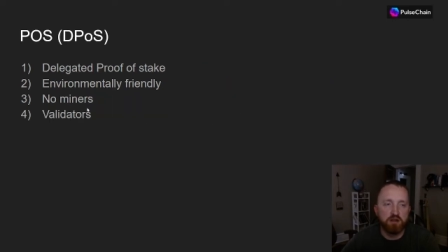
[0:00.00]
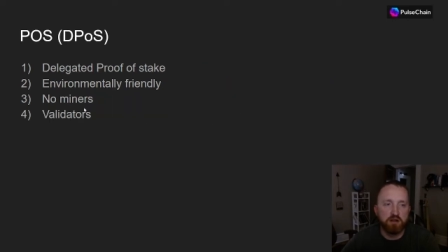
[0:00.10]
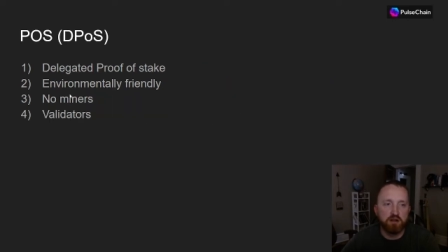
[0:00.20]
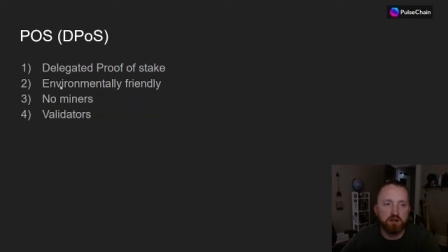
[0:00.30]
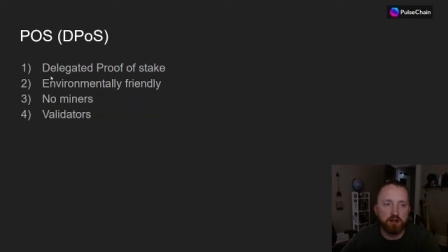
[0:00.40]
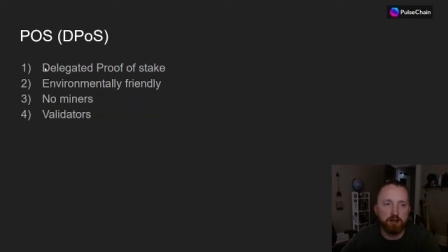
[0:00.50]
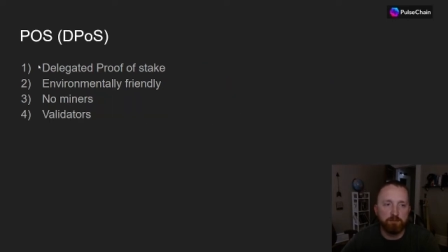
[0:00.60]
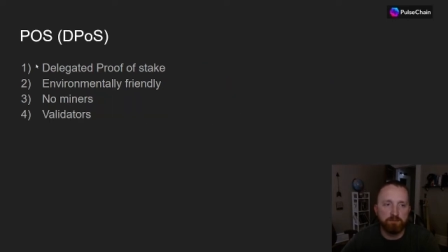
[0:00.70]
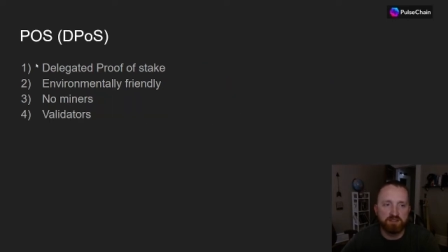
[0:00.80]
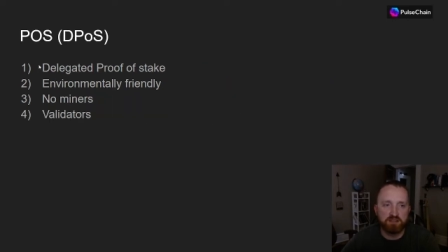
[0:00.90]

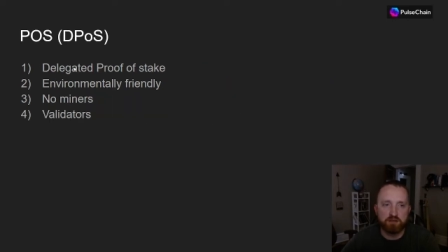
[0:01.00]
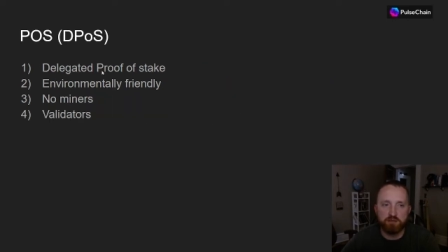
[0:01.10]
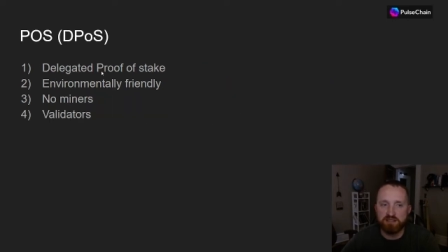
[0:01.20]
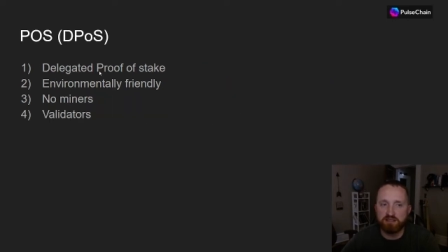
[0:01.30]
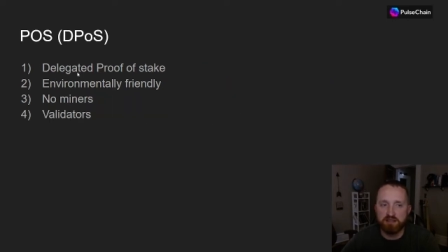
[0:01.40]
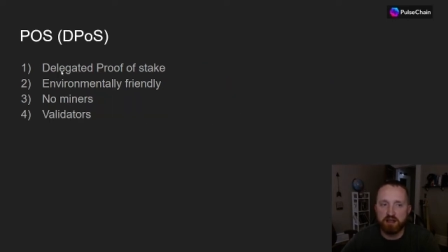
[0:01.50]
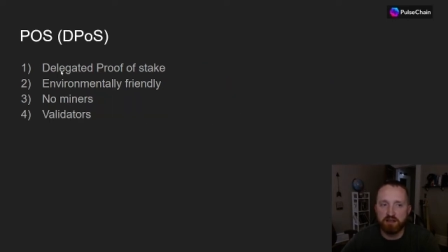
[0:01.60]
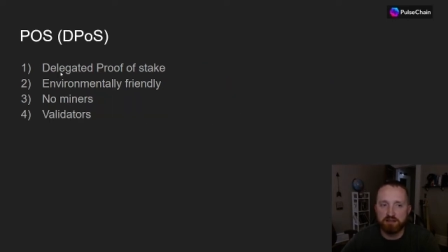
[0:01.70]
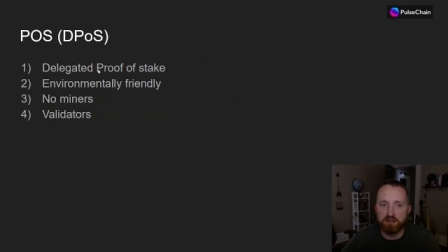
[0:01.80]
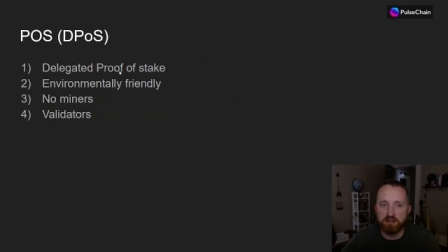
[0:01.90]
This is going to be a
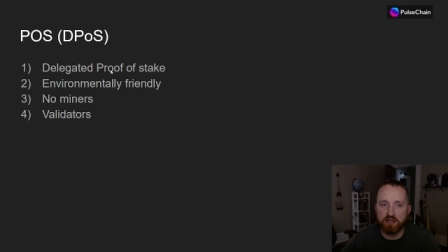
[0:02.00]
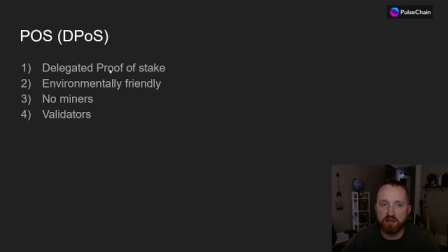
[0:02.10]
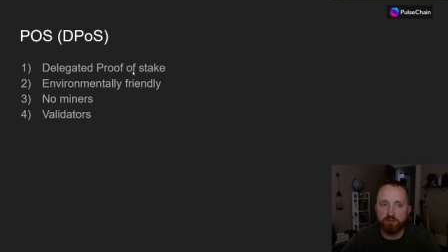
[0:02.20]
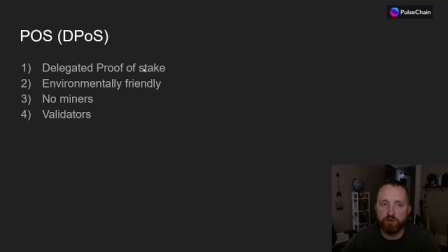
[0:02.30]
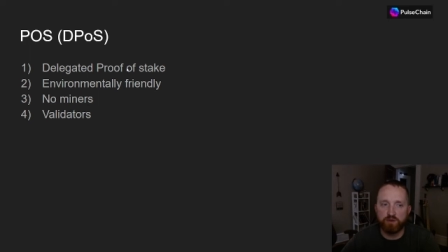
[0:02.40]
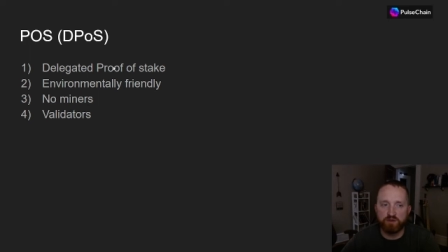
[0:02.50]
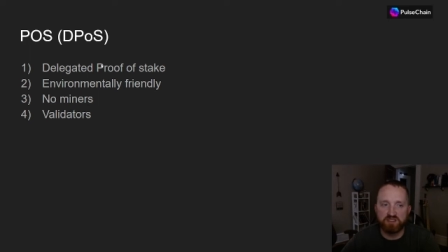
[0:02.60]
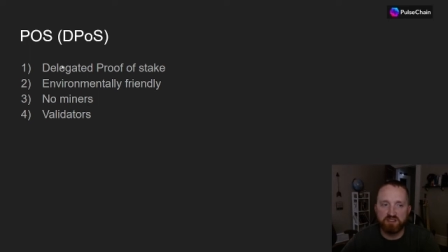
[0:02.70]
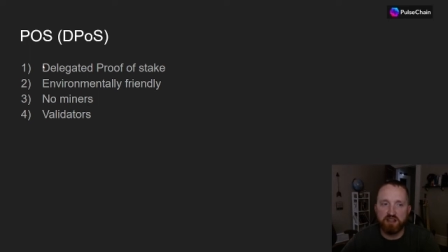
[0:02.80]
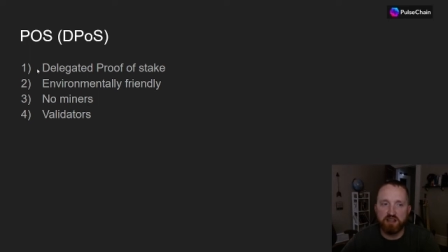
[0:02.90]
delegated proof of
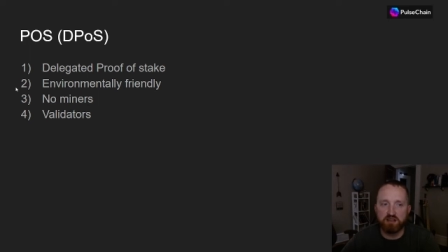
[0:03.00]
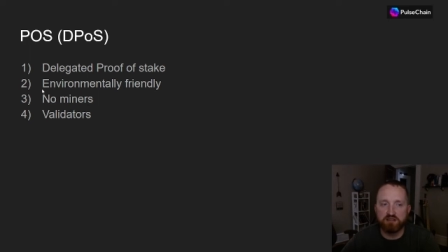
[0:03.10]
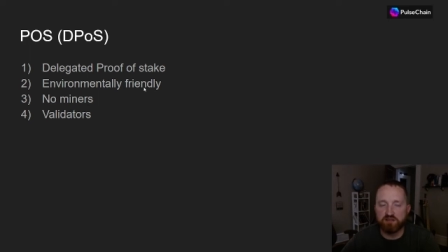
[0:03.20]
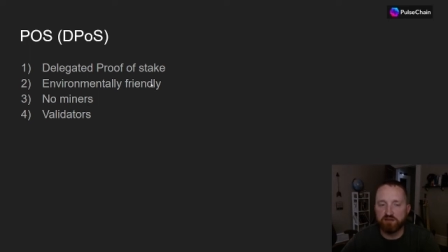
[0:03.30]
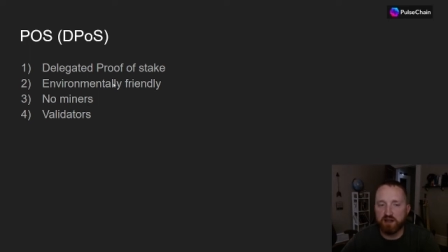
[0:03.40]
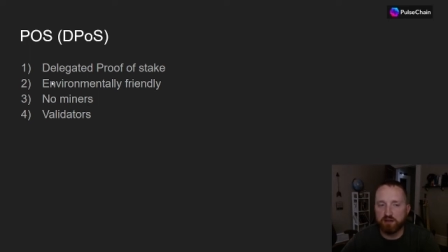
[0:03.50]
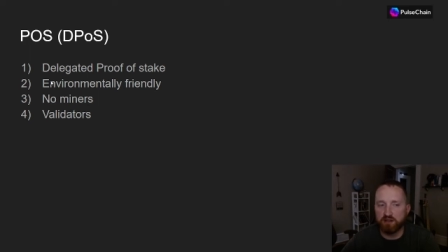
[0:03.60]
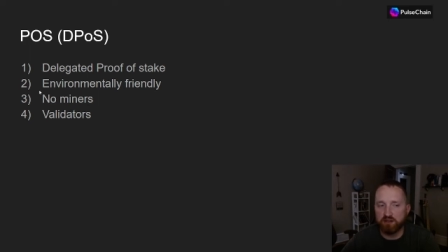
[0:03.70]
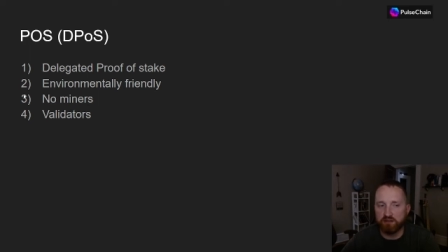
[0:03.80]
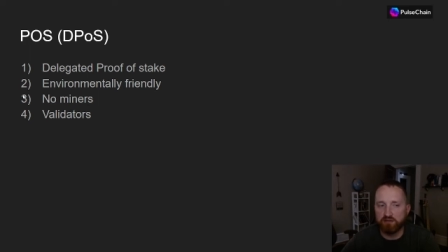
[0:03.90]
stake. It's
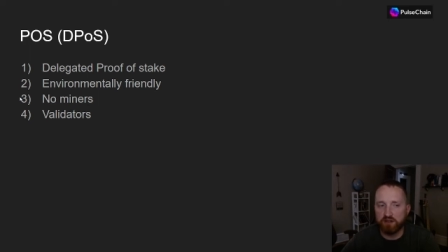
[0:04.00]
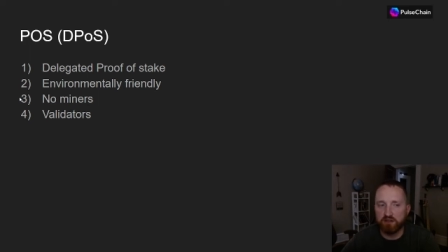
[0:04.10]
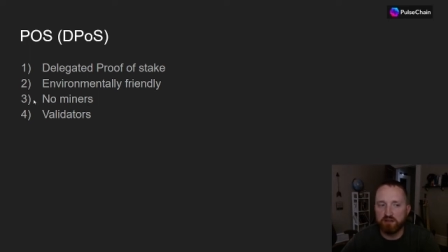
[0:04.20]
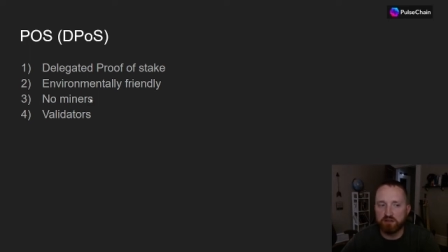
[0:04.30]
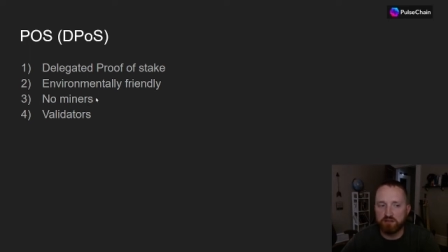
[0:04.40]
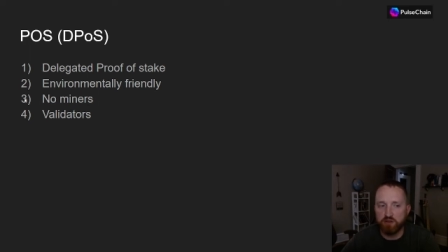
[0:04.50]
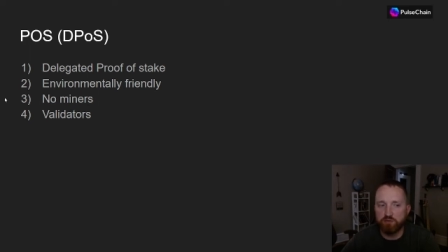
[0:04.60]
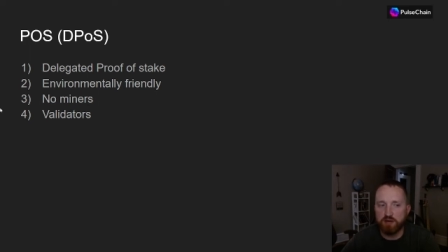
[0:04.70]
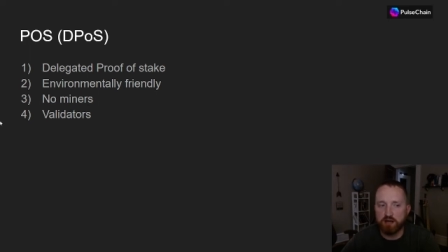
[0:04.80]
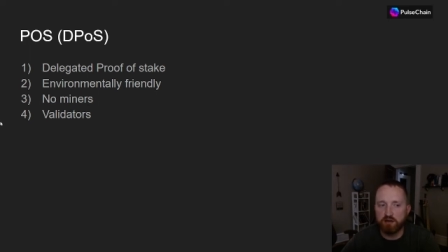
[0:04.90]
environmentally friendly. There's no
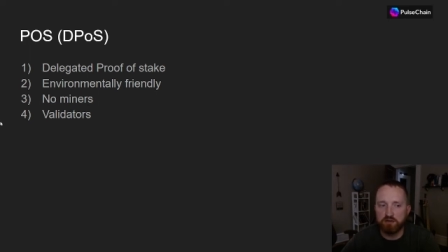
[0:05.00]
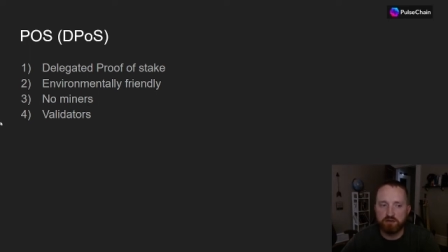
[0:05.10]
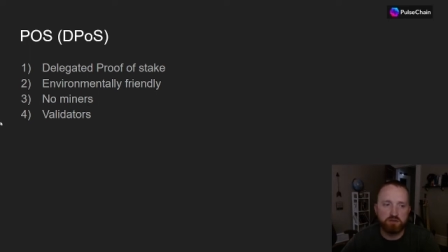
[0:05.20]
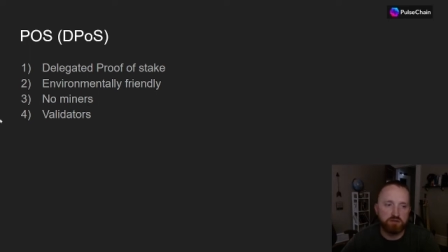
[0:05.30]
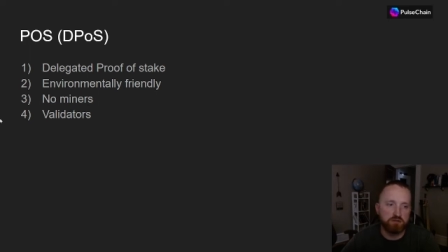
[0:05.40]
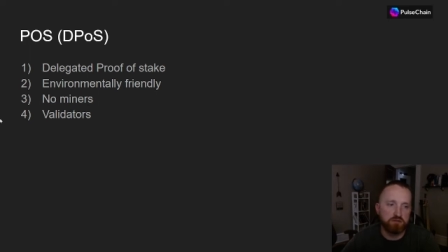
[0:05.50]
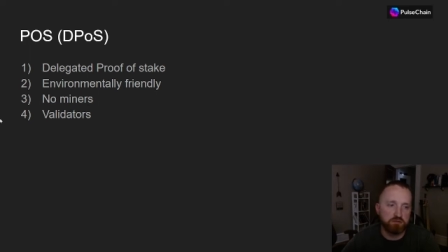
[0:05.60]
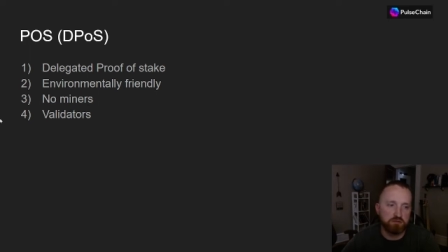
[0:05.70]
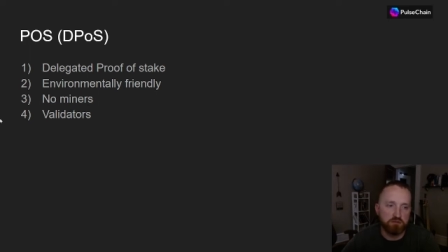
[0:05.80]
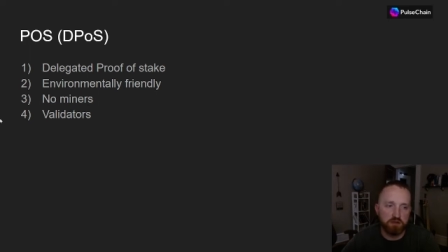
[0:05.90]
miners,
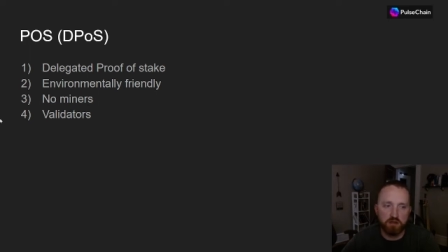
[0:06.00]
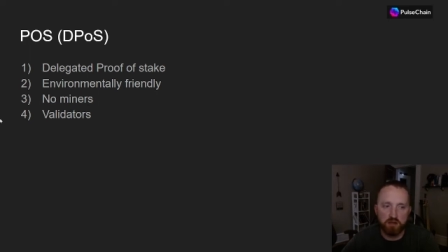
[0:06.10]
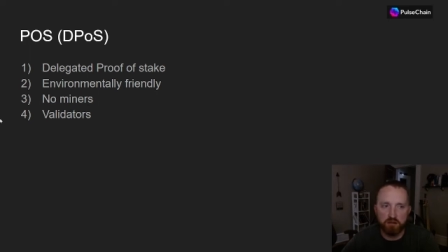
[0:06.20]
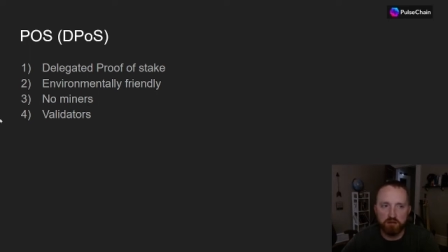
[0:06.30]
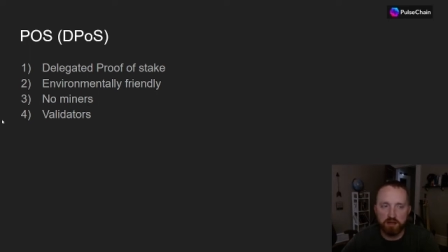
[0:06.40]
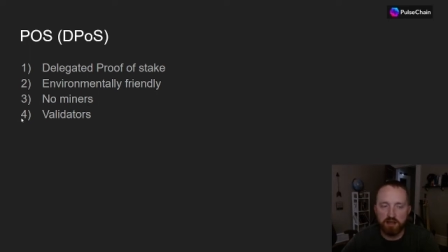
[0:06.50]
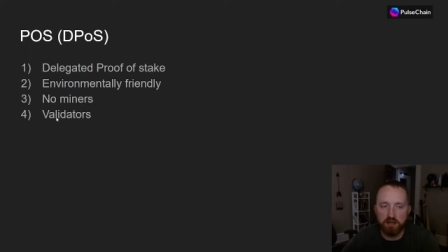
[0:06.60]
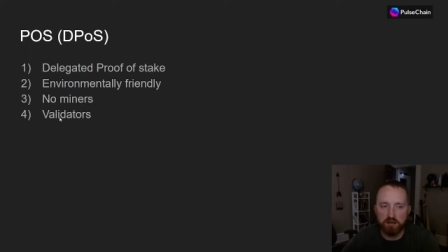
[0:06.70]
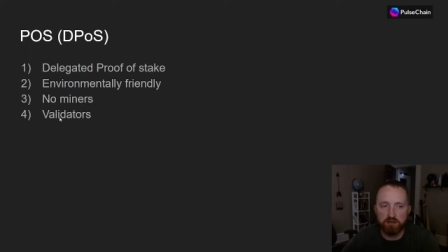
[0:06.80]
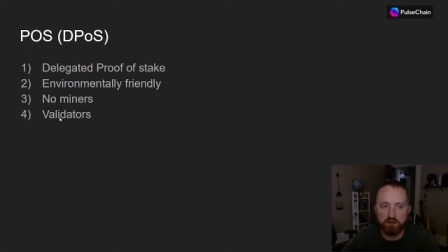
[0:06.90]

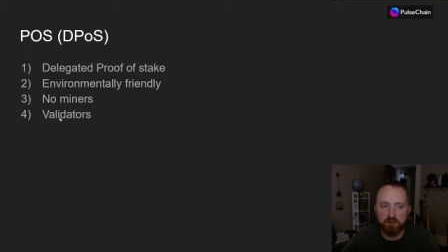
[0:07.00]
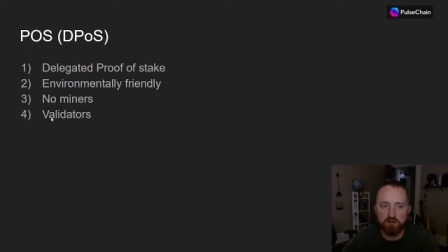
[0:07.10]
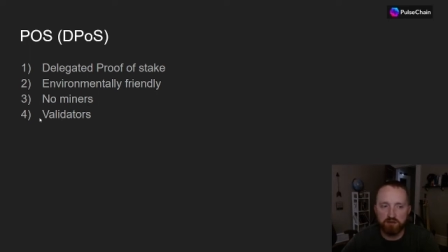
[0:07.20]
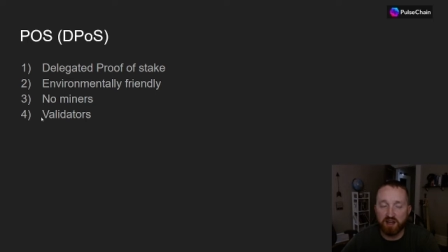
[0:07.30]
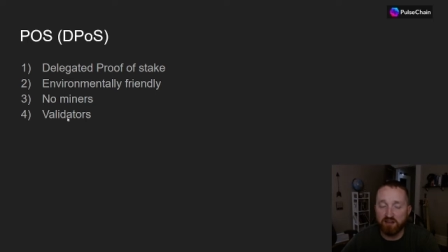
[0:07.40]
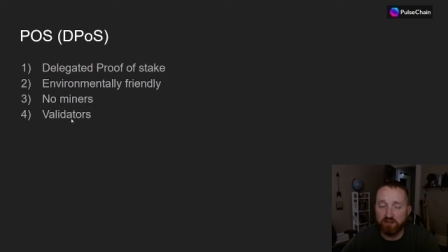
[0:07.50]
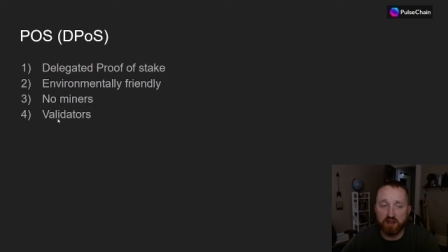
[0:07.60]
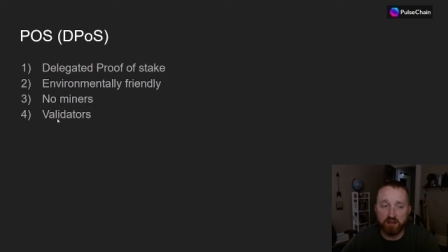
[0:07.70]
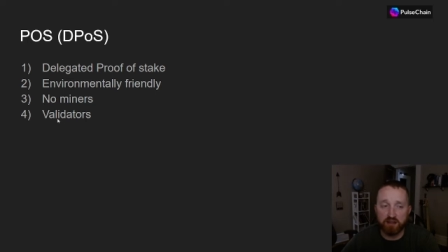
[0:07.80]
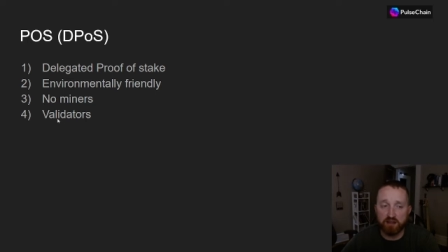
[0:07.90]
and you've got
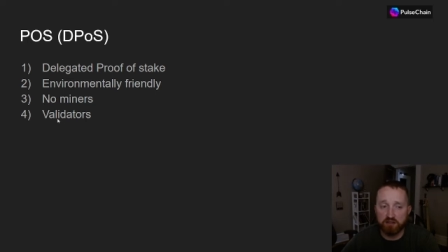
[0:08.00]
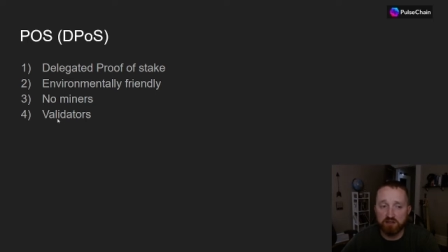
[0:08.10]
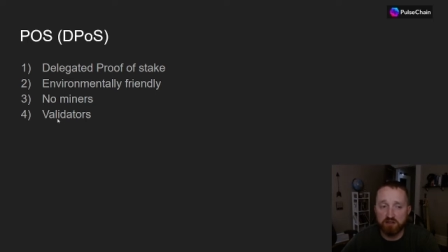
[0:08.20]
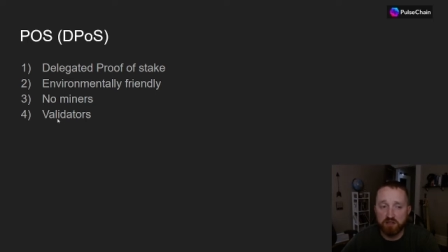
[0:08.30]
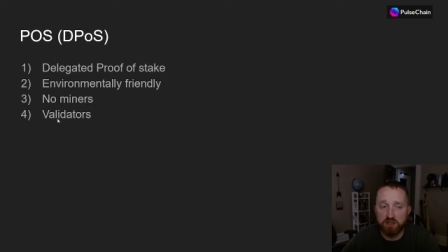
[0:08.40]
validators.